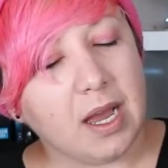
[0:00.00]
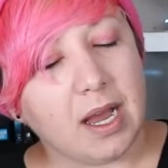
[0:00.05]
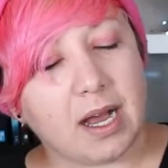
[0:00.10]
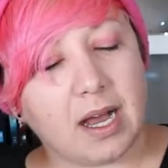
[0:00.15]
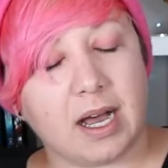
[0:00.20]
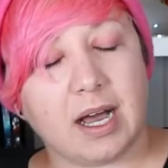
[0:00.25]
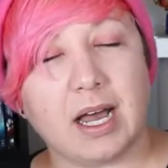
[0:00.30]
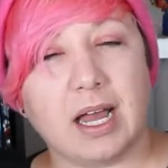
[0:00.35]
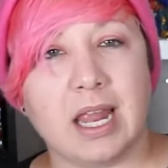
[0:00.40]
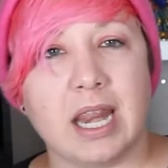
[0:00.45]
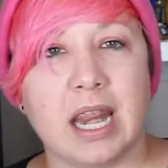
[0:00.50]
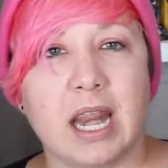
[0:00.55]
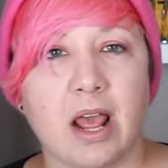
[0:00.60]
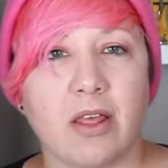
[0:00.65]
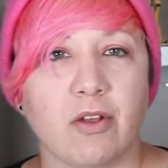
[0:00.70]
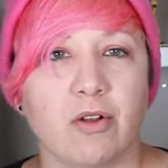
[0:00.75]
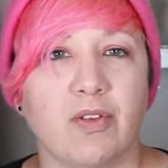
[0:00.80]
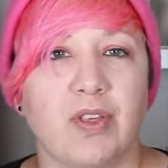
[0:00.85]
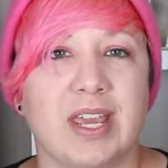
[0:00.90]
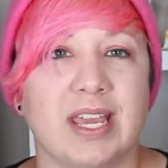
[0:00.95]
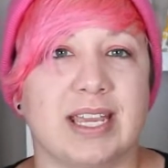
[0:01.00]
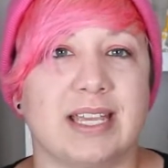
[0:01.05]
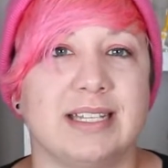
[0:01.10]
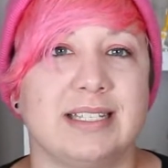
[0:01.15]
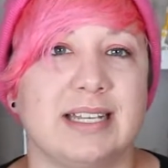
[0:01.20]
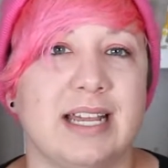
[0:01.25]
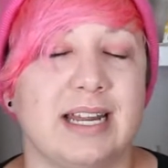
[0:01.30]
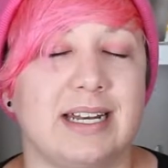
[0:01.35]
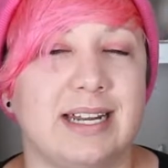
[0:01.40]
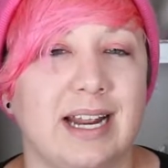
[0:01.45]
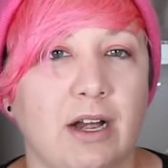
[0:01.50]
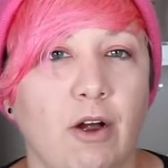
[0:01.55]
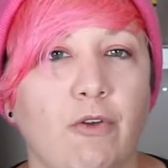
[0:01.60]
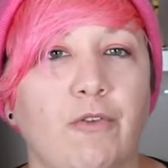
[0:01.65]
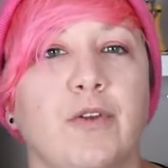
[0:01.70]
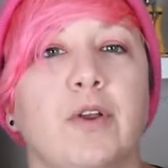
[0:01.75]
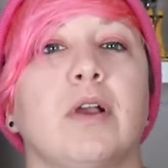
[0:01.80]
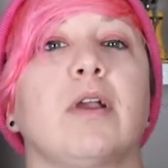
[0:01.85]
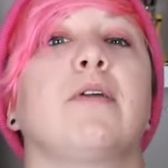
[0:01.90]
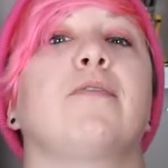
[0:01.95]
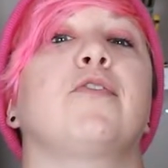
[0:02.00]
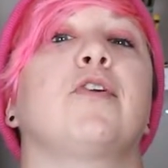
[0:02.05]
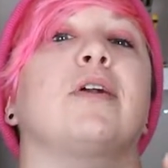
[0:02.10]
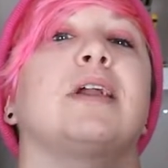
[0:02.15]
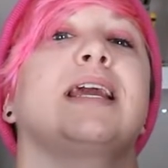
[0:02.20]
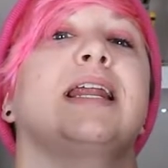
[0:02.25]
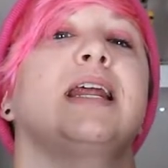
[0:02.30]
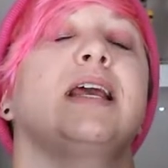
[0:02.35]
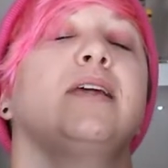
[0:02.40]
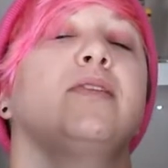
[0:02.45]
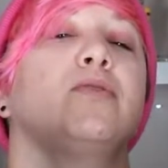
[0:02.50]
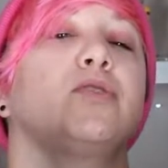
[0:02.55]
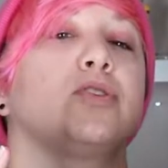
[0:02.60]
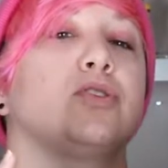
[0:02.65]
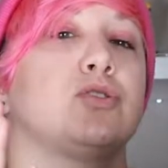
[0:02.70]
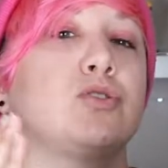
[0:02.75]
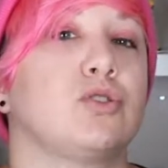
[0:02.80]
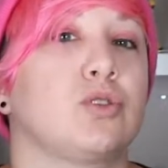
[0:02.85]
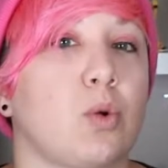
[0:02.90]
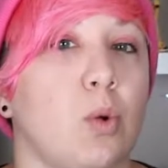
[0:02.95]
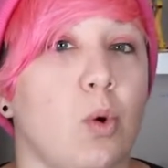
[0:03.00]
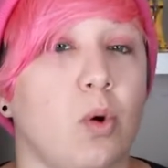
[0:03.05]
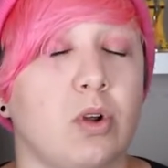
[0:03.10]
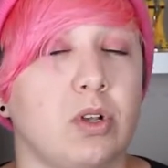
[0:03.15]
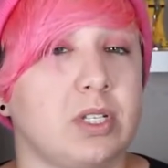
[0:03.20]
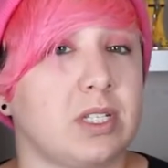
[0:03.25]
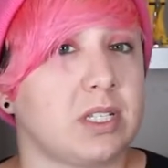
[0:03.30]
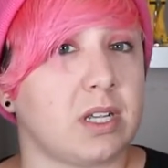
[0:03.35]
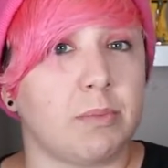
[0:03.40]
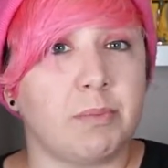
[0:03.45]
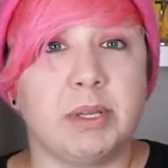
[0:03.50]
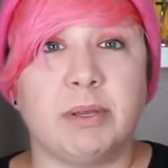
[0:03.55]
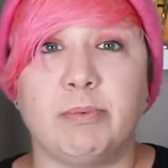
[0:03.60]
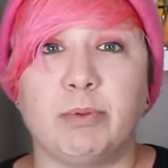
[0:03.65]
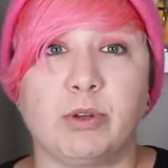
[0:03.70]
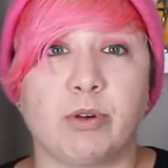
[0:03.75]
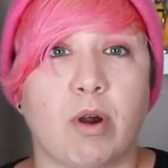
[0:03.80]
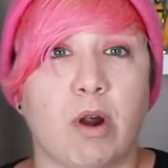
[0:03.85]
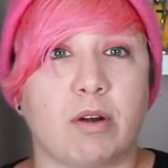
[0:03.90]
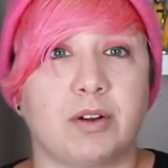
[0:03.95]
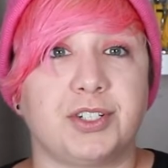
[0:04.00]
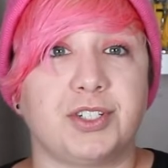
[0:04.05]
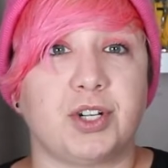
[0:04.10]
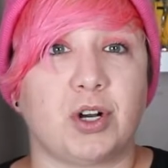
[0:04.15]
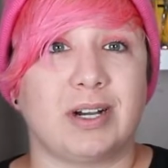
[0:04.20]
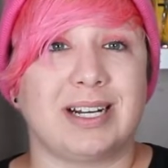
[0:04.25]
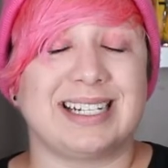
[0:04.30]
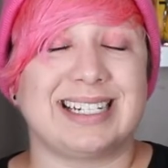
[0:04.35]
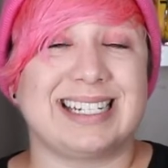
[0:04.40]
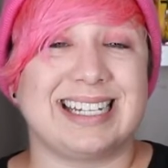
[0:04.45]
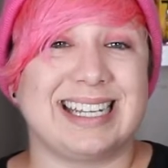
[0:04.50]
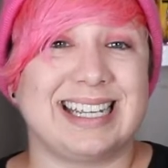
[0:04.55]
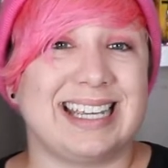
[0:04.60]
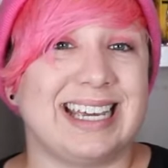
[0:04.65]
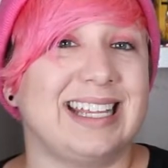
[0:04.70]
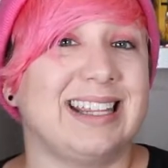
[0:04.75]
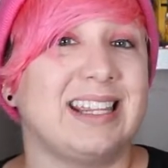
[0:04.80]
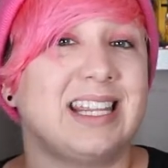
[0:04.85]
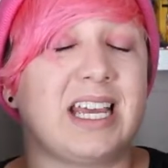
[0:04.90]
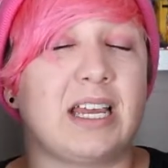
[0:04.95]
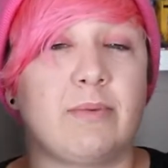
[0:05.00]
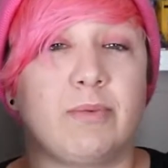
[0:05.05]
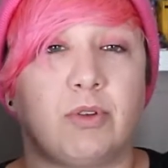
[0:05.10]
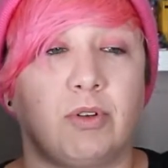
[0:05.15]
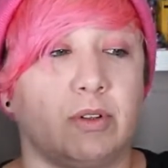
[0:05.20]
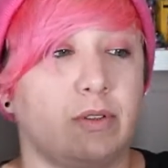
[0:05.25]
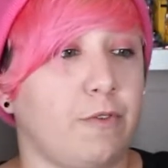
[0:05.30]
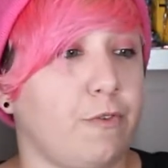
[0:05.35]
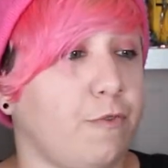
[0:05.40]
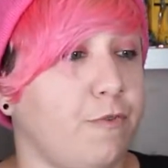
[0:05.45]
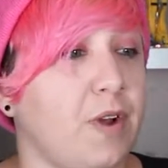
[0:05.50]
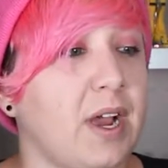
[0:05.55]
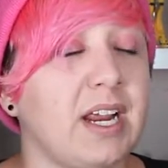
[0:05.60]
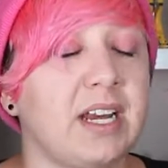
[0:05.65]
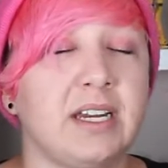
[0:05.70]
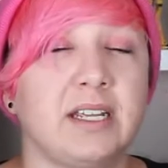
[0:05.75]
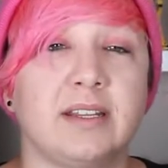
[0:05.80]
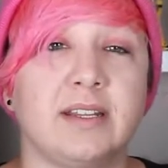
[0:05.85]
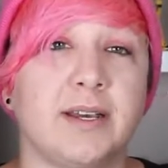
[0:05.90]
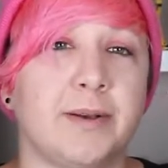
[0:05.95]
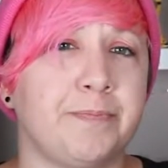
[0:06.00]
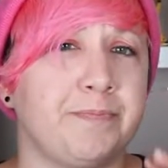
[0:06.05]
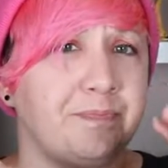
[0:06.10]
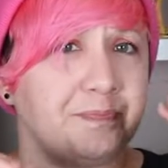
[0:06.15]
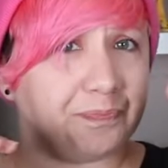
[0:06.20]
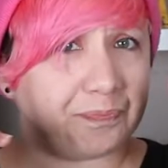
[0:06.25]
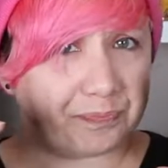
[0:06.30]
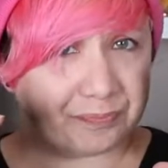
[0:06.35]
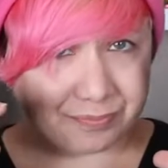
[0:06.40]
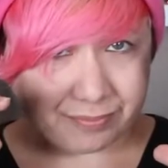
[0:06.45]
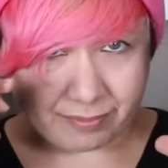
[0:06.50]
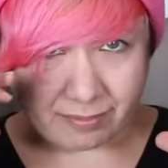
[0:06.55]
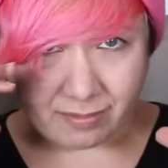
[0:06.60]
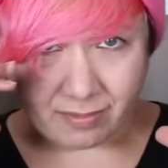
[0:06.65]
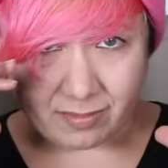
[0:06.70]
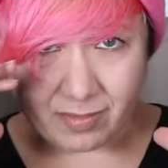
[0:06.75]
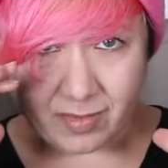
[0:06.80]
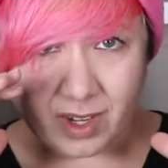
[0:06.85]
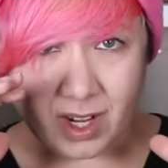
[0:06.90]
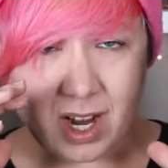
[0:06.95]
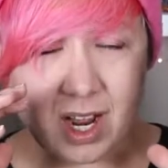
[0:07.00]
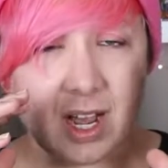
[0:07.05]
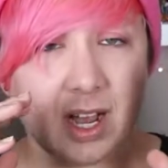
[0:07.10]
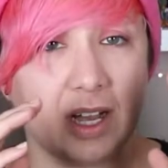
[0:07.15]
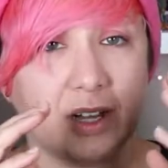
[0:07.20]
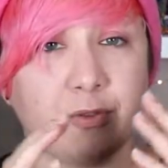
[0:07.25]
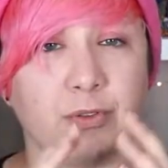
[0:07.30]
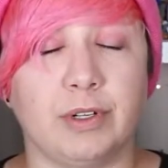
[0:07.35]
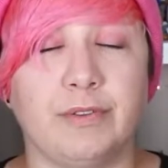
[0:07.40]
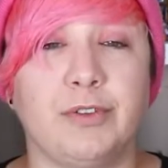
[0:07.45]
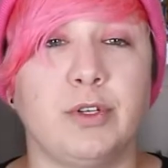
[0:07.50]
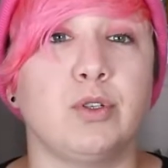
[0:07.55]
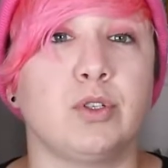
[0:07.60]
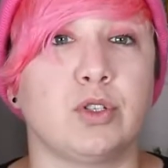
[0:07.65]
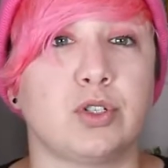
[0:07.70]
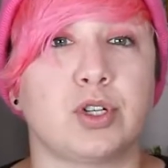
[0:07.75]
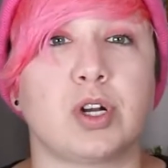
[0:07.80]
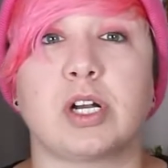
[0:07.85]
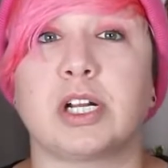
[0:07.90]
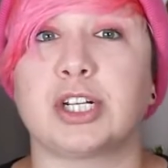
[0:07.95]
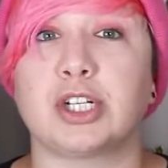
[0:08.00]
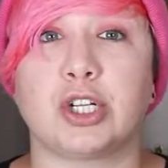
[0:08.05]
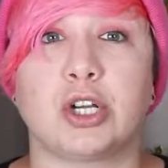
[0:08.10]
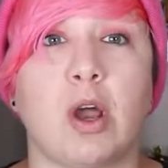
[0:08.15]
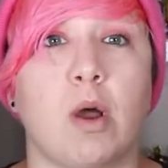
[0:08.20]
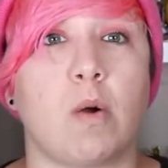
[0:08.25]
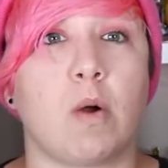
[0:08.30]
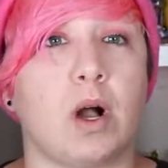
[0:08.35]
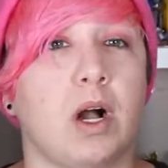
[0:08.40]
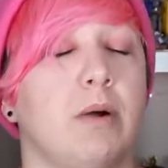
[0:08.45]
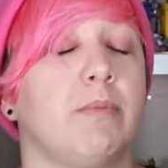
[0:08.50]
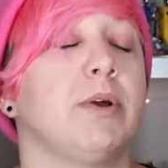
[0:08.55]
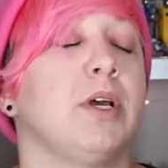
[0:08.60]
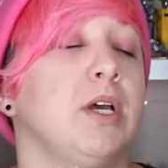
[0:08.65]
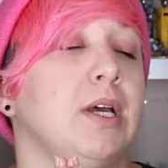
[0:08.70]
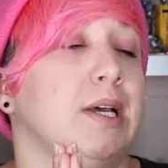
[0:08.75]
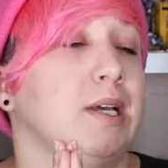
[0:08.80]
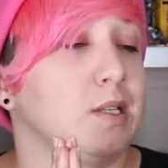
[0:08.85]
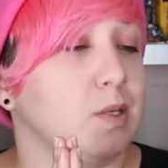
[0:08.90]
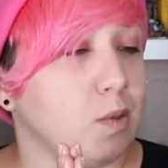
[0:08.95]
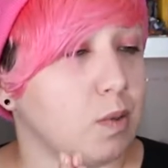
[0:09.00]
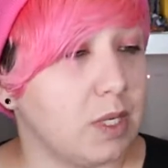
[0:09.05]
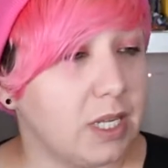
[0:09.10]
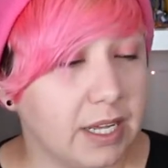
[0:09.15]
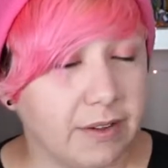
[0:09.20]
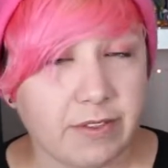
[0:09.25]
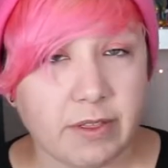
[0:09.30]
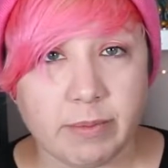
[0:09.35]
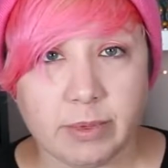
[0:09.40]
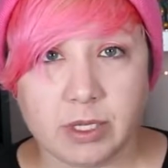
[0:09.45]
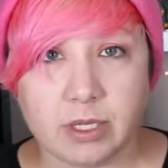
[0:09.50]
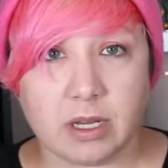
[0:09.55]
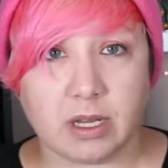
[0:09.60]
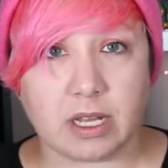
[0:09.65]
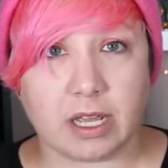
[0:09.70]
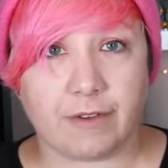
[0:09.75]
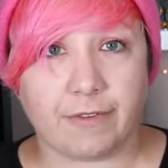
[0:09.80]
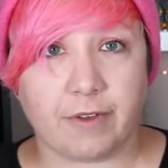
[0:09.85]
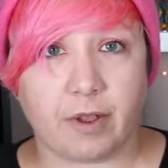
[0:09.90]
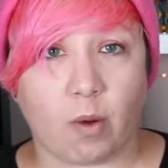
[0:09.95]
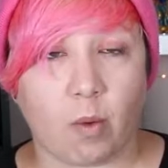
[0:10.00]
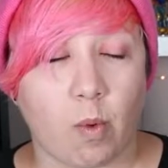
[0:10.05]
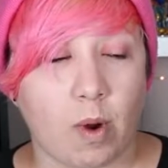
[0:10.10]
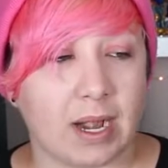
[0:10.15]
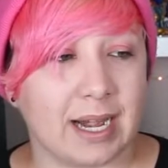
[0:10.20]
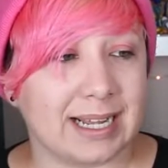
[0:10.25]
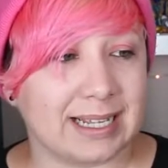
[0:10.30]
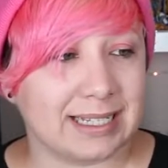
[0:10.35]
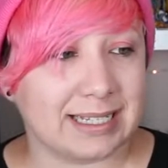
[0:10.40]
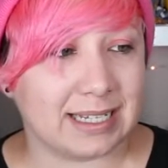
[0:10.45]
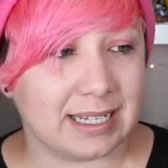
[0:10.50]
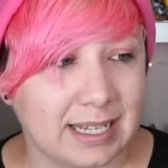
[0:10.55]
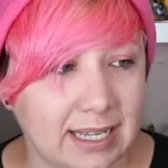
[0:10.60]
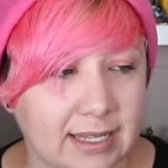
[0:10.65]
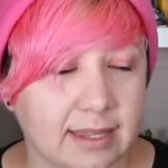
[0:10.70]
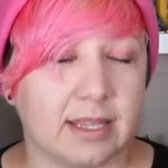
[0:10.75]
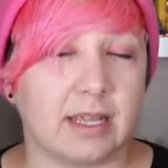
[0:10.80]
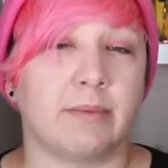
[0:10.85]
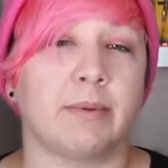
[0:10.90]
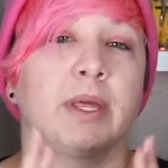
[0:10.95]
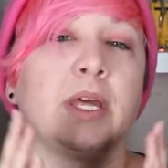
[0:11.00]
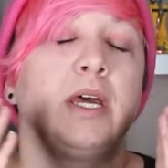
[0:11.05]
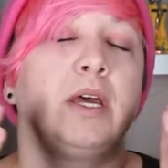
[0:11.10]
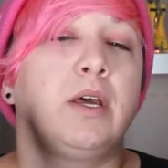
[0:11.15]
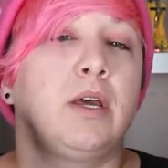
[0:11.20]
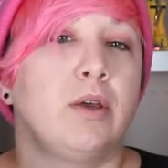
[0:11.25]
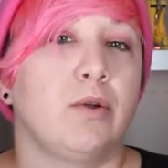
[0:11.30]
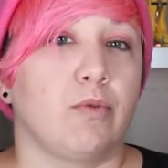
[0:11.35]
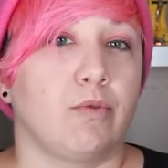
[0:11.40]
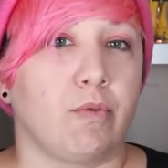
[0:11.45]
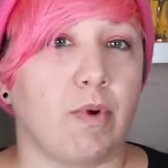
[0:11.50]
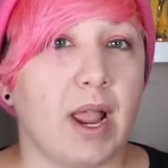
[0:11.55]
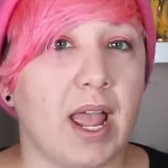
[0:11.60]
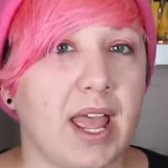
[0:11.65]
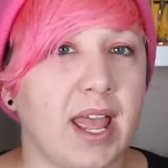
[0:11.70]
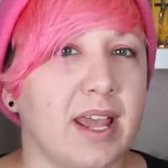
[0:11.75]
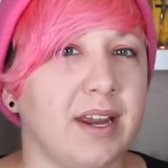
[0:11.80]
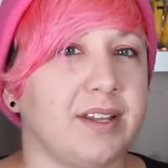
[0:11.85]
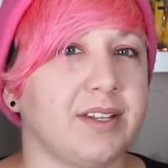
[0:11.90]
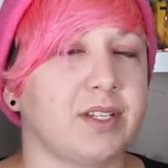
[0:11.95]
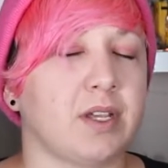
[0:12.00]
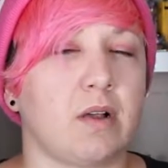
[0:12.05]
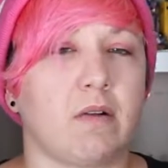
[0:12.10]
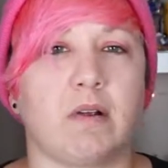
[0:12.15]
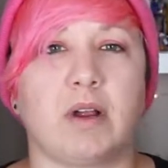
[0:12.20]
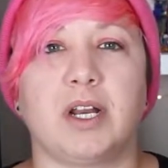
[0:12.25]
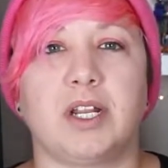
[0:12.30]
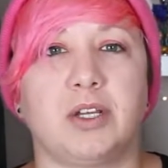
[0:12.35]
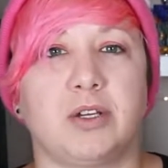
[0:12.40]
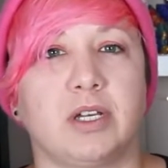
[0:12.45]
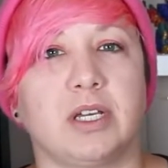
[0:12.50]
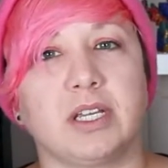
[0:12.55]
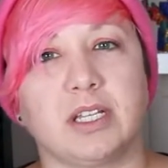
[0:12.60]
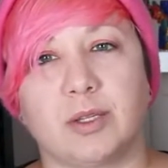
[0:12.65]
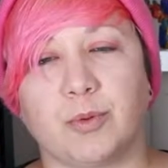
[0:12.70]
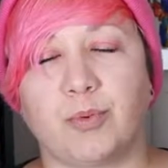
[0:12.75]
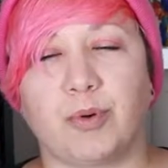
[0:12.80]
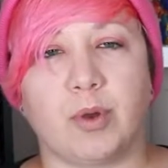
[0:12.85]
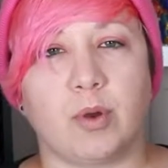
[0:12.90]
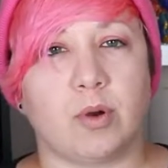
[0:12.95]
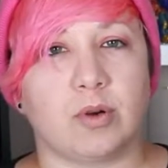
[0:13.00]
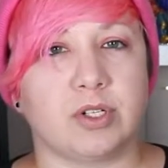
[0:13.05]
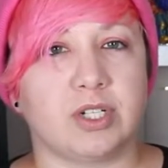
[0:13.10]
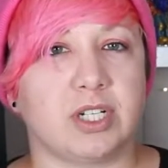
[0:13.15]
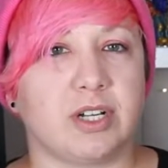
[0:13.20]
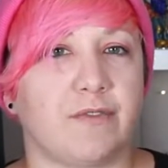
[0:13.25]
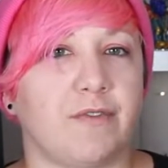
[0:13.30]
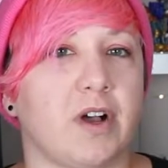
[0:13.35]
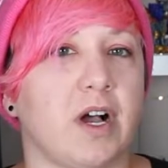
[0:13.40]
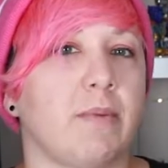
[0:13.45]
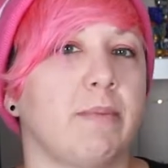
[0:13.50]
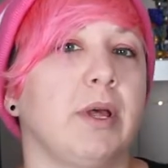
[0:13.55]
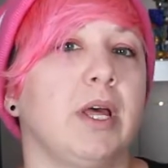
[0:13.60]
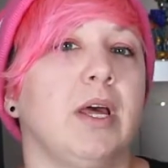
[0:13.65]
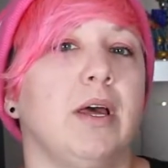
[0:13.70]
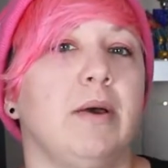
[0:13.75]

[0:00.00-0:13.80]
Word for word: Another thing is that Dino Fury, if you're getting the Zords, some people are already starting to get them. They're finding them. Reviews are starting to go up, so give them a look if you're wanting to get them. Red is already, you could get the pre-orders and stuff up,